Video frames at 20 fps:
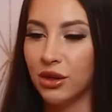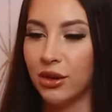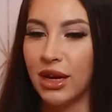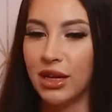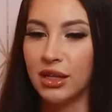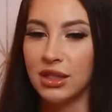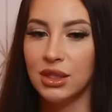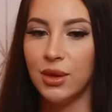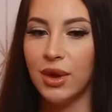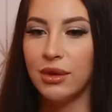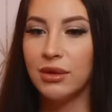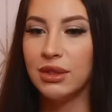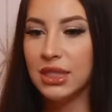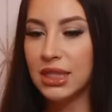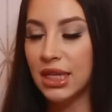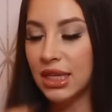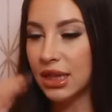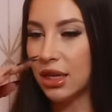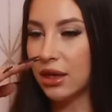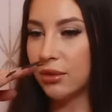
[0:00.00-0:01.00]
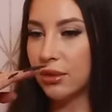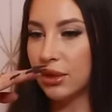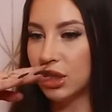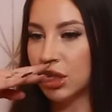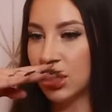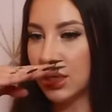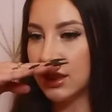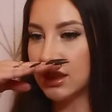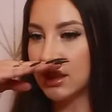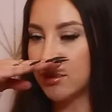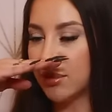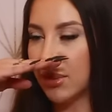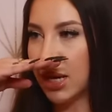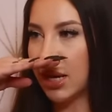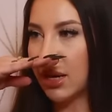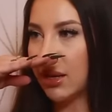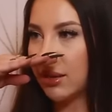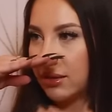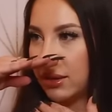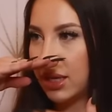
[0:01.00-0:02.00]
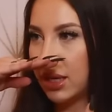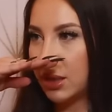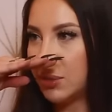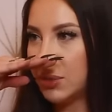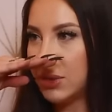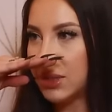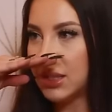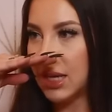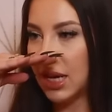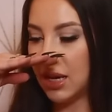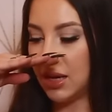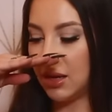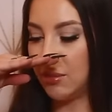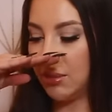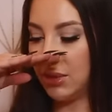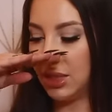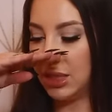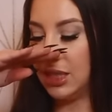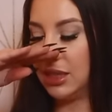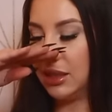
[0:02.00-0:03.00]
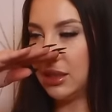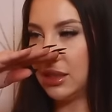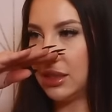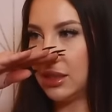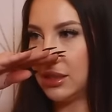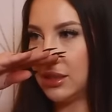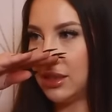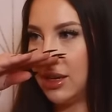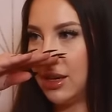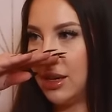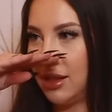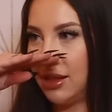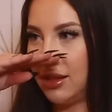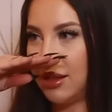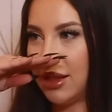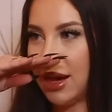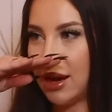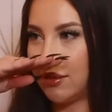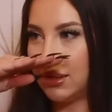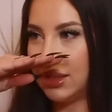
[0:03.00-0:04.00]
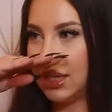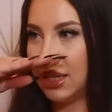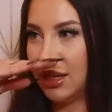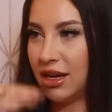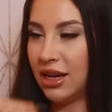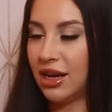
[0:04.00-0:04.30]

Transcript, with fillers: Okay. So I would sit there with just my lips and my tits, mm-hmm. and that was it.